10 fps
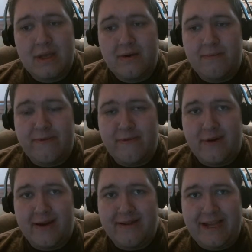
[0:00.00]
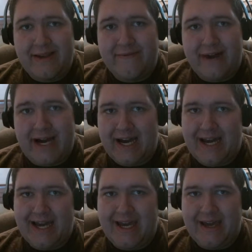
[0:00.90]
Before I leave,
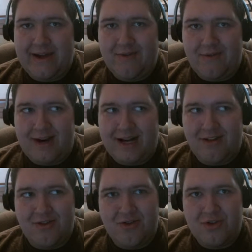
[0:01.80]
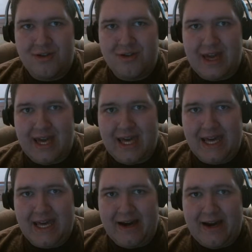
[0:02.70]
I wanted to say,